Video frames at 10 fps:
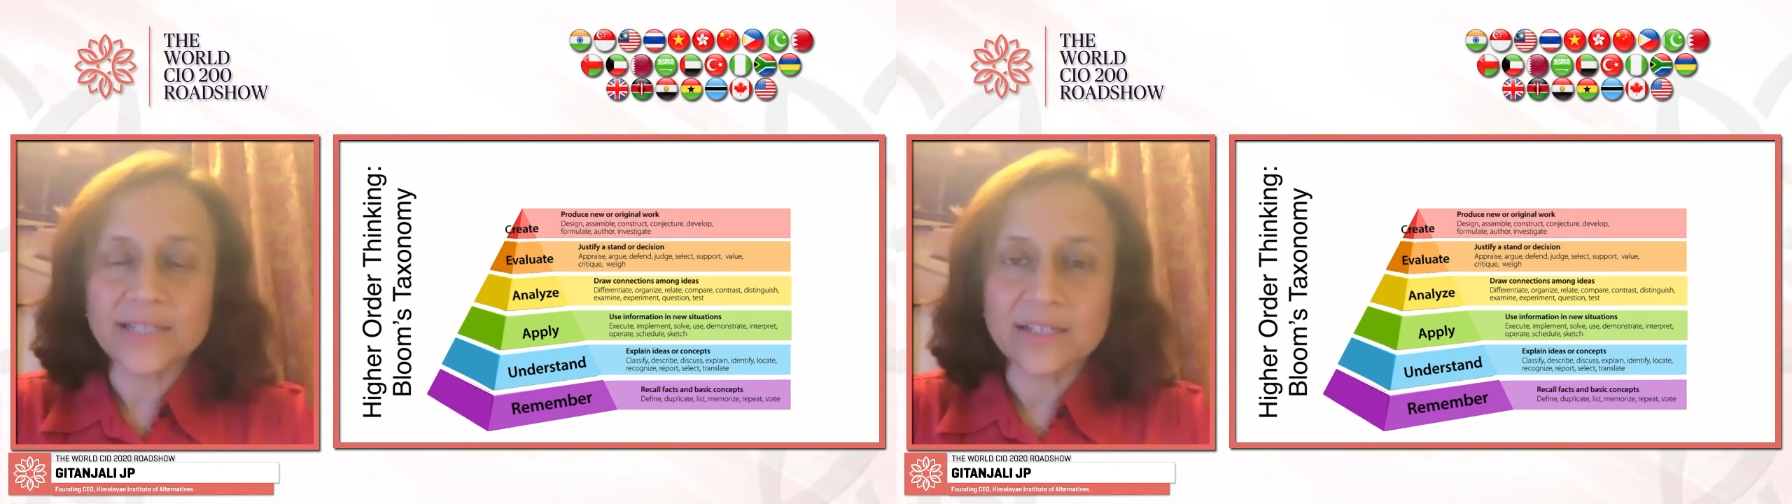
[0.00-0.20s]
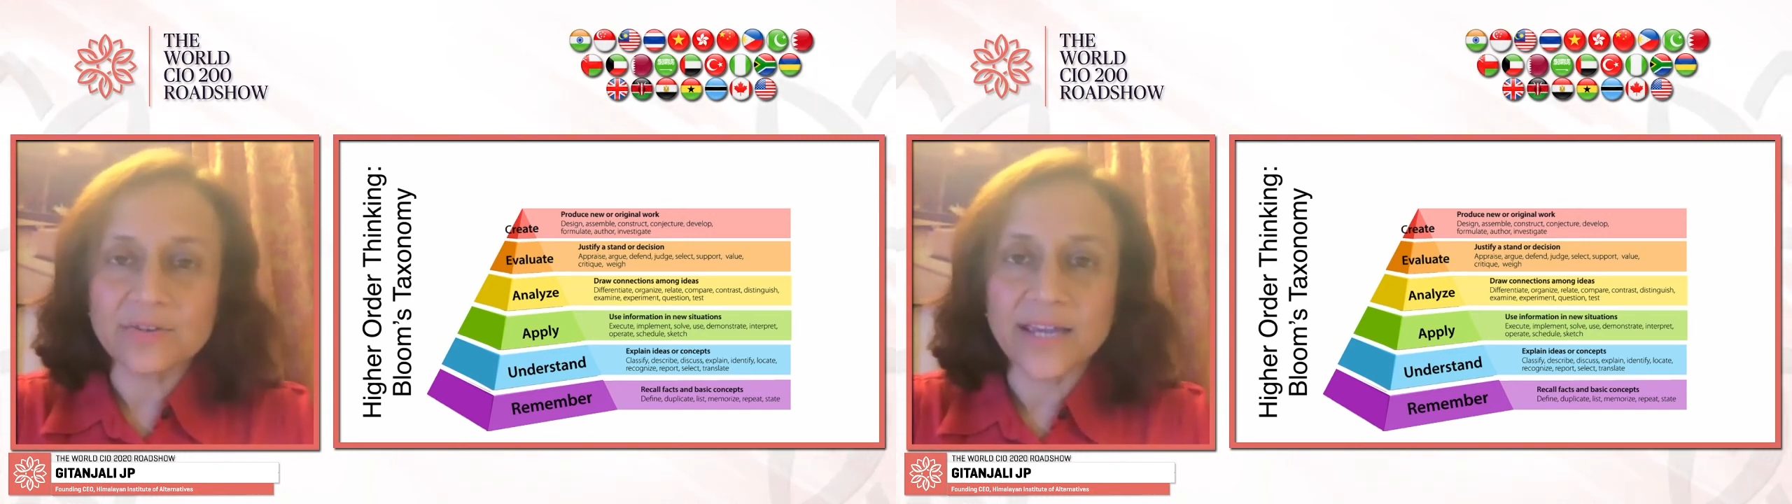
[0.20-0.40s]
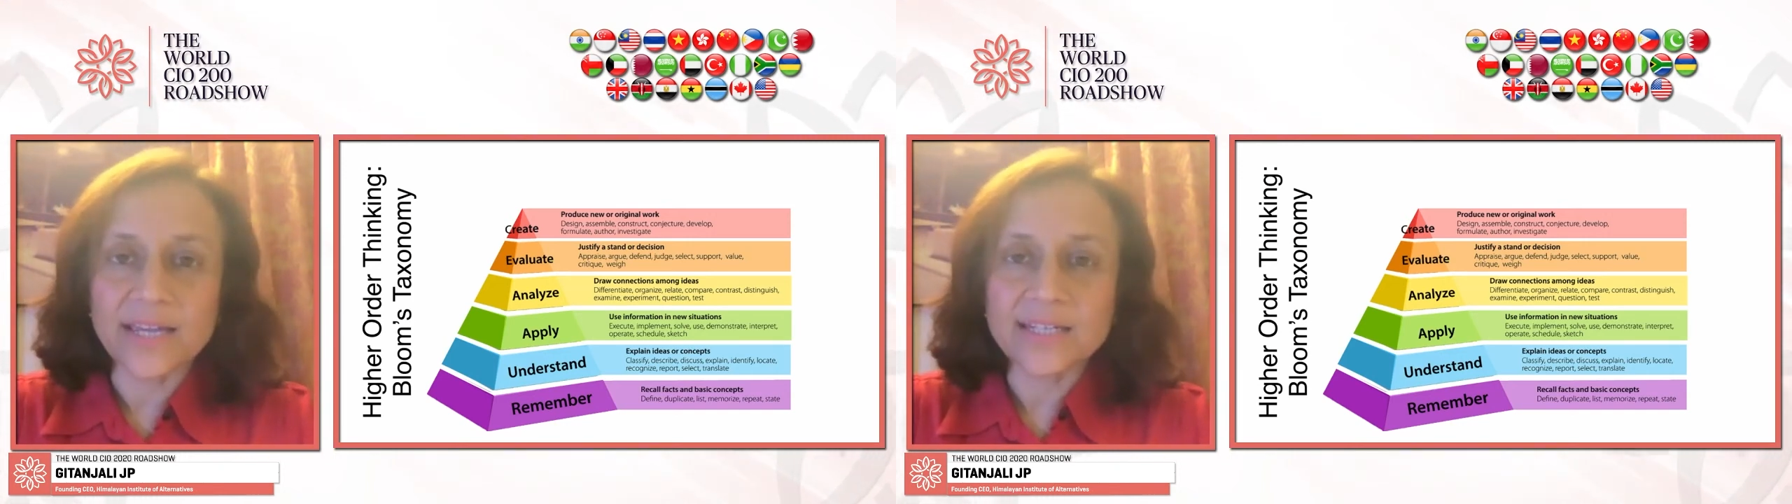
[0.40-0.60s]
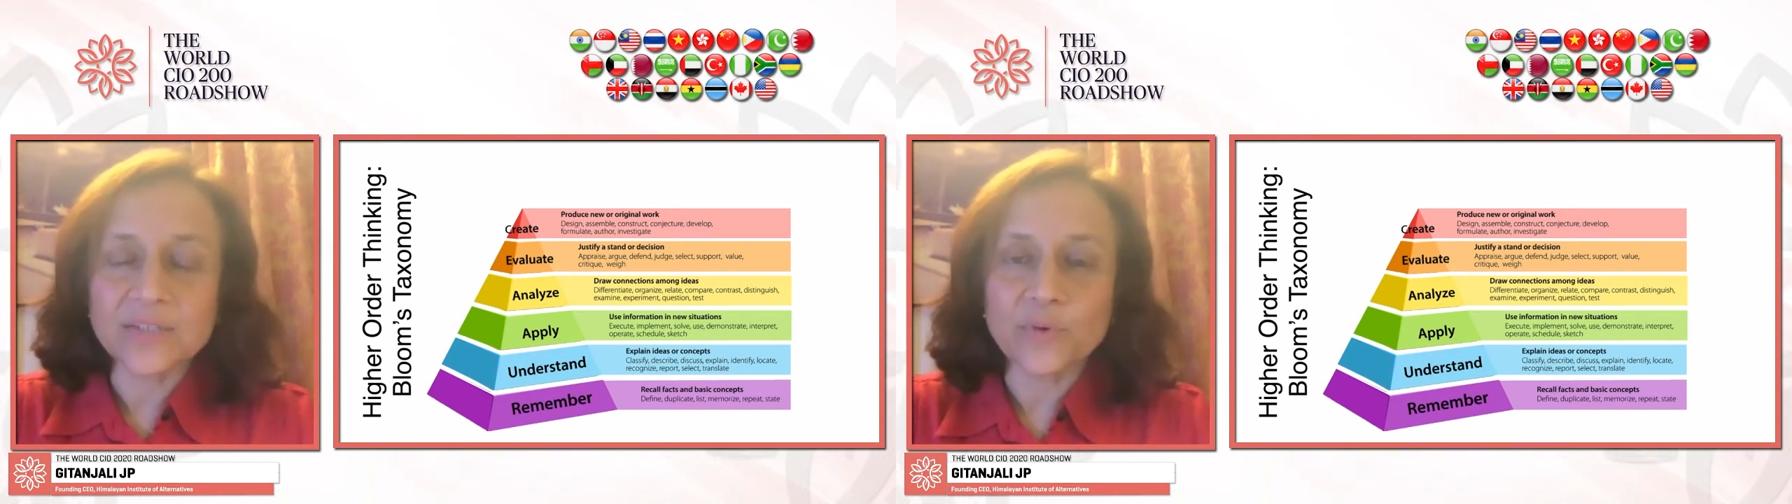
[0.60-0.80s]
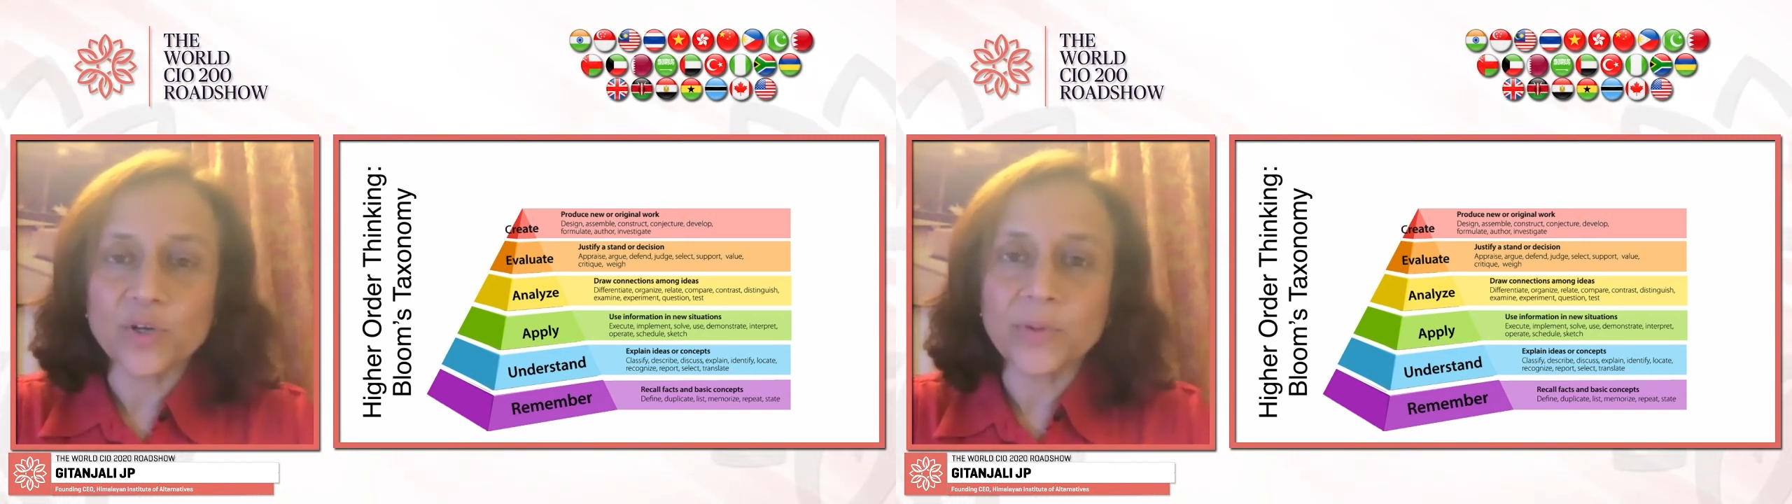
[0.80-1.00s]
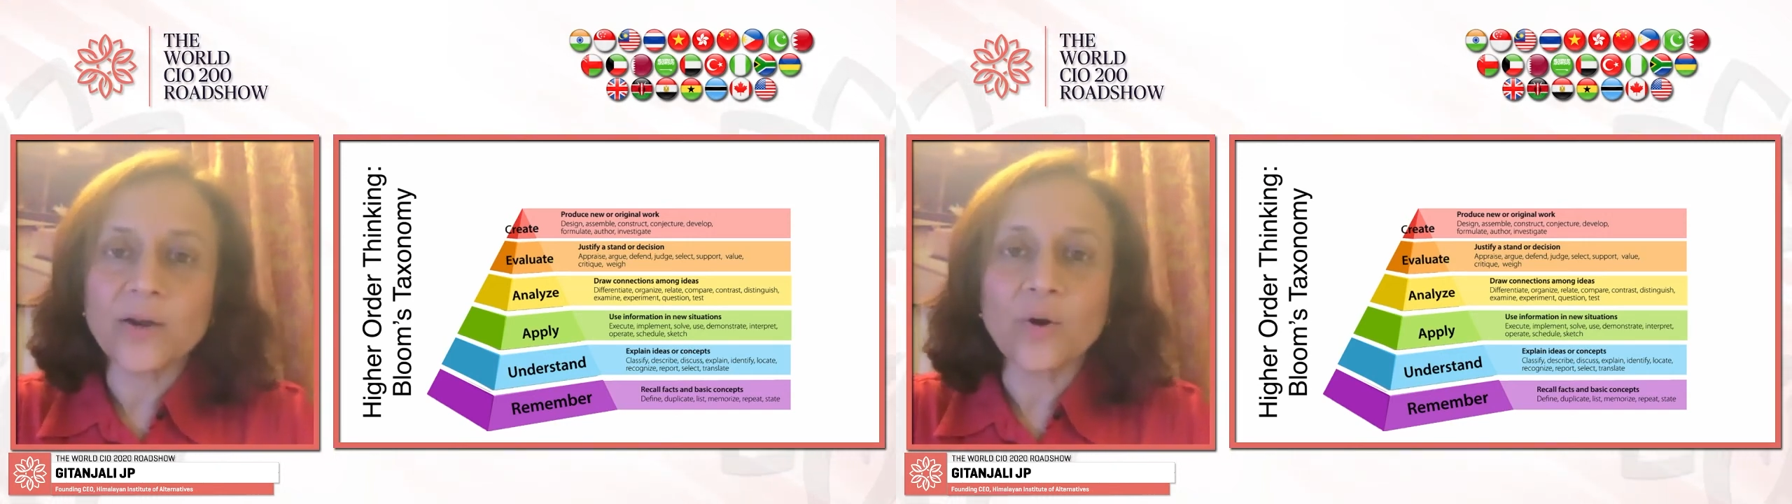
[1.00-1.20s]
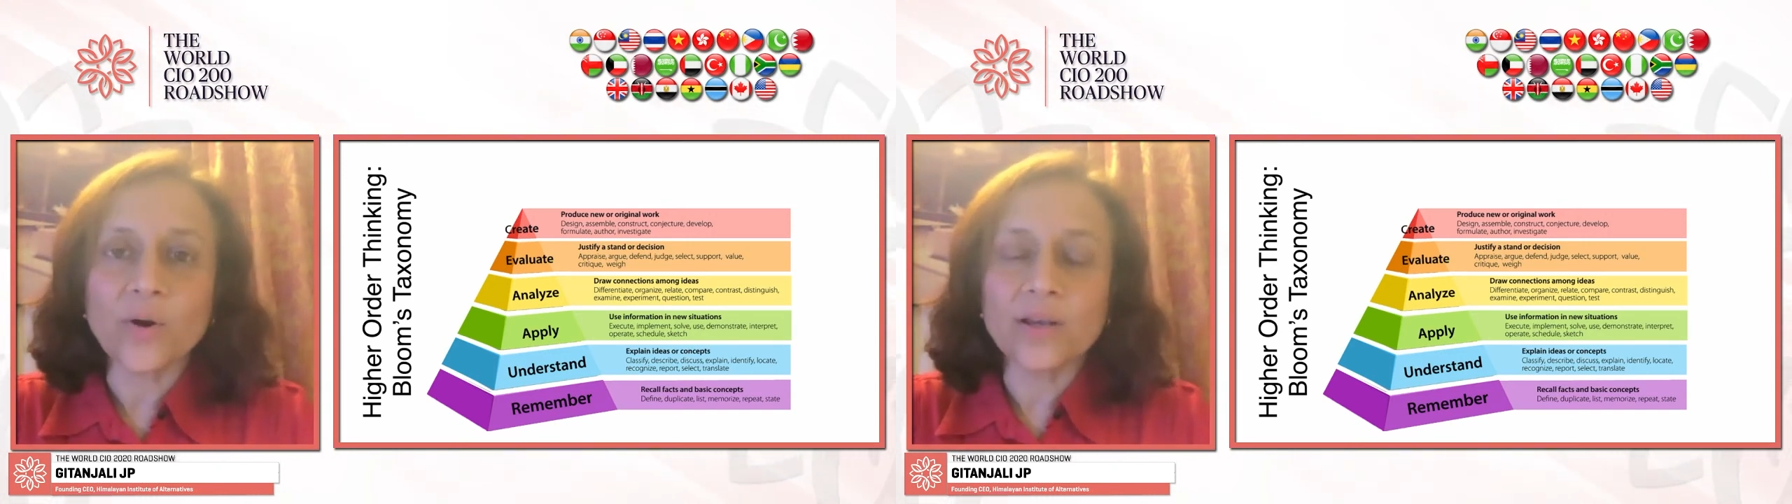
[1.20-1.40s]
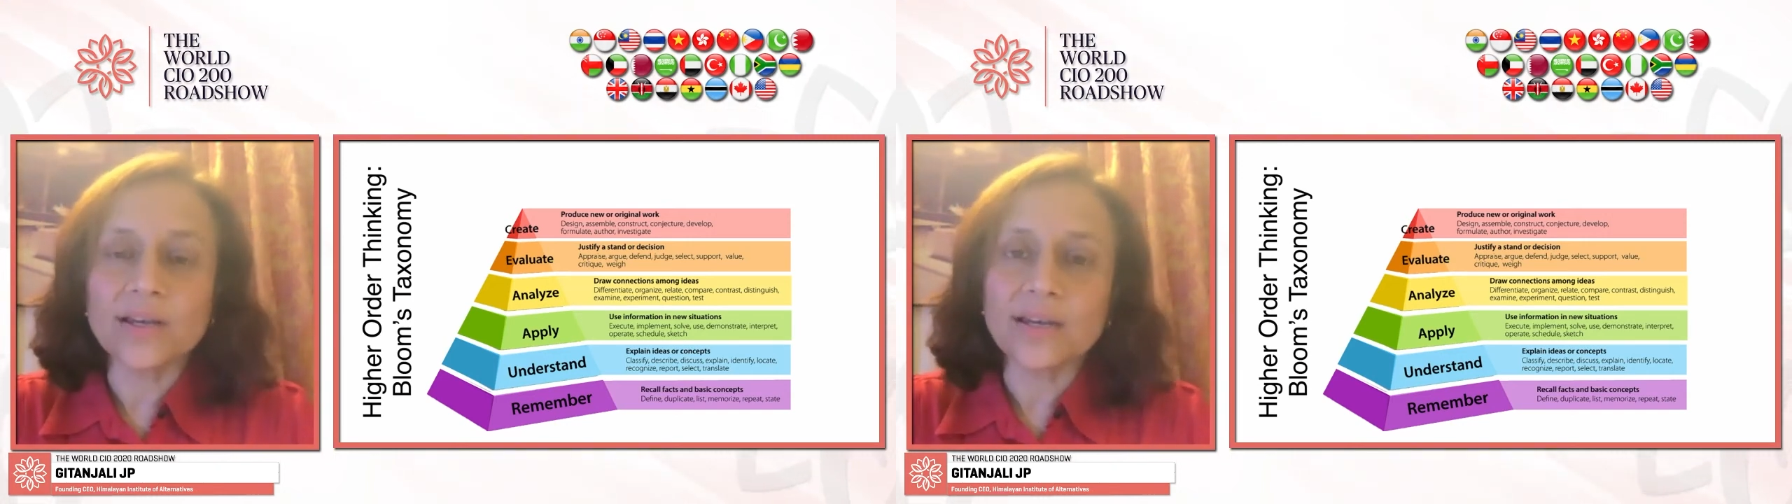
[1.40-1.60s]
and create is what we
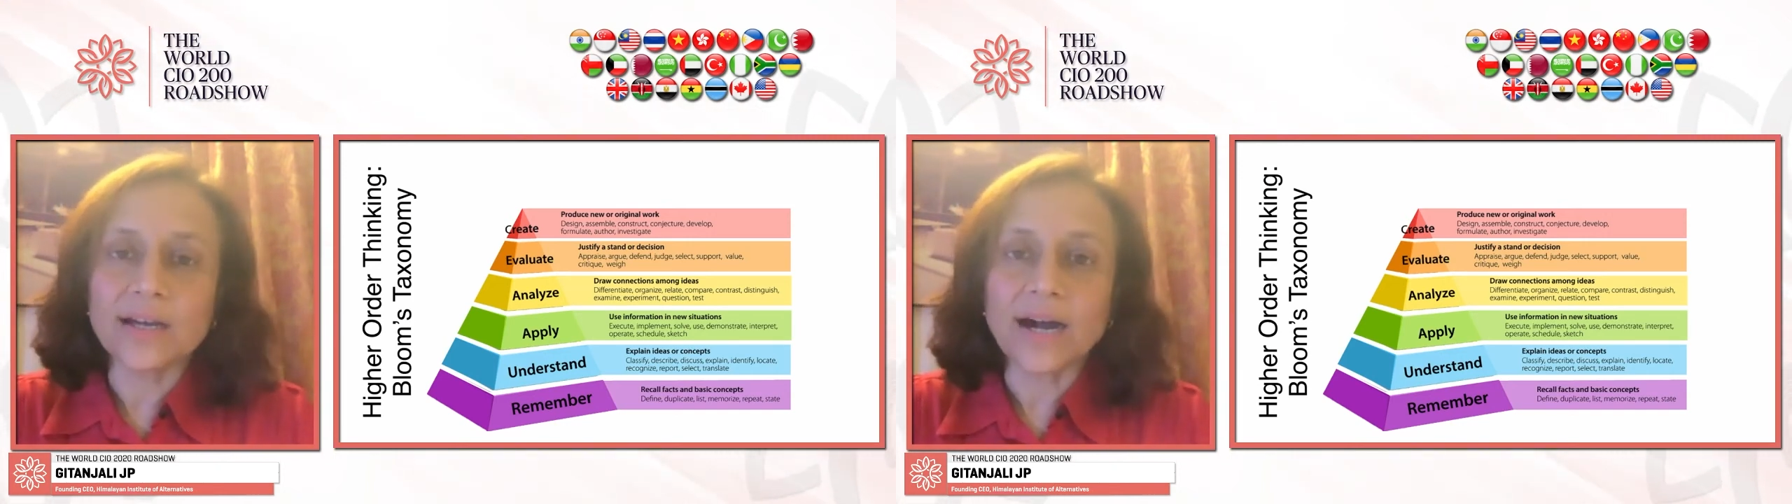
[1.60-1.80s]
call